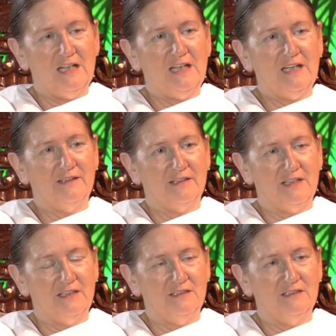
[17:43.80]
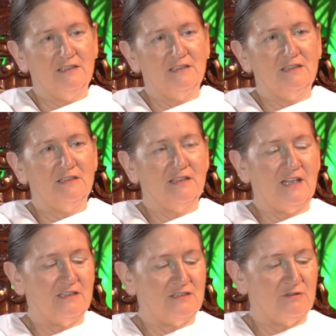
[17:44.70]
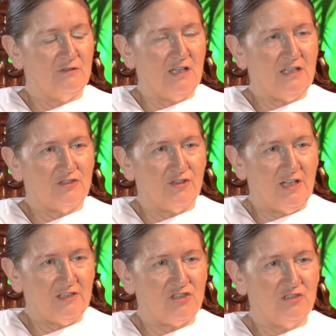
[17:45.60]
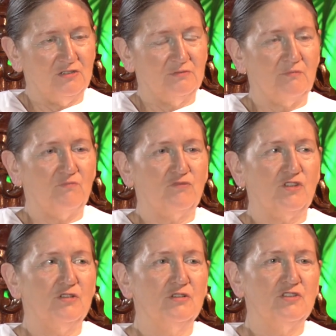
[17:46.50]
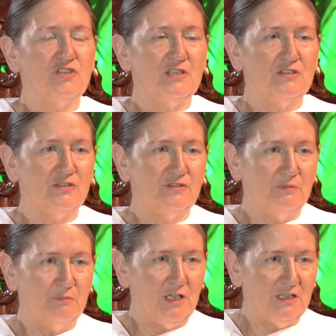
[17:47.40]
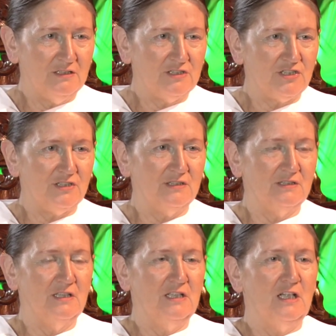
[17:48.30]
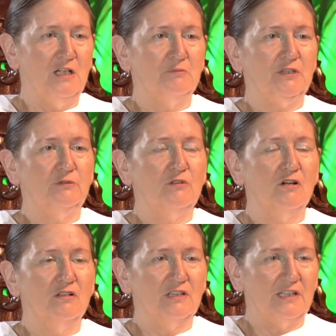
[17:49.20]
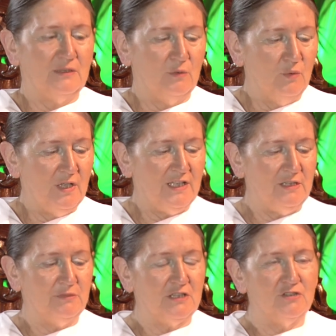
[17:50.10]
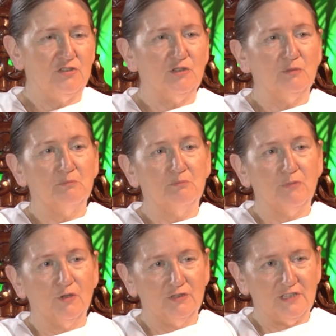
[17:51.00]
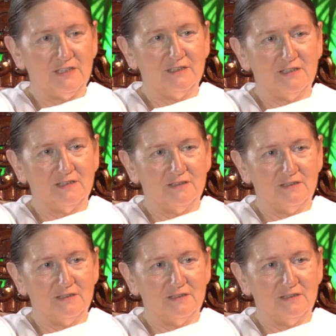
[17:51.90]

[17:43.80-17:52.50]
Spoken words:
And then that attraction turns into repulsion, but you can't get away because you're bonded,